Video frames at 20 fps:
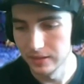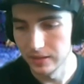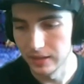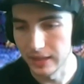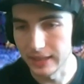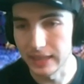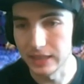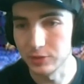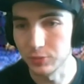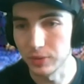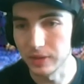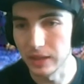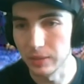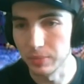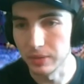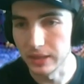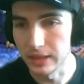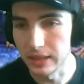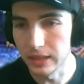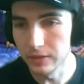against what they
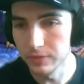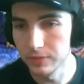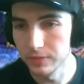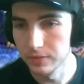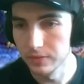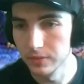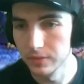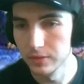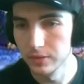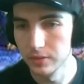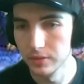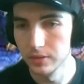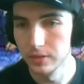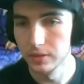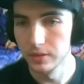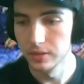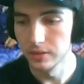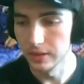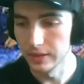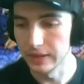believe,
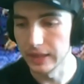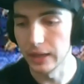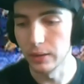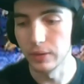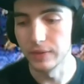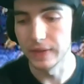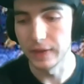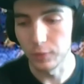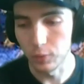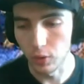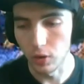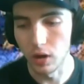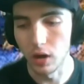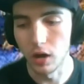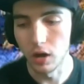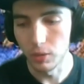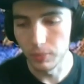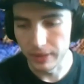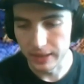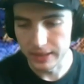they will
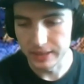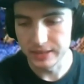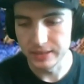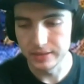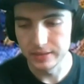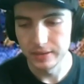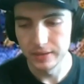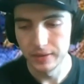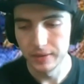always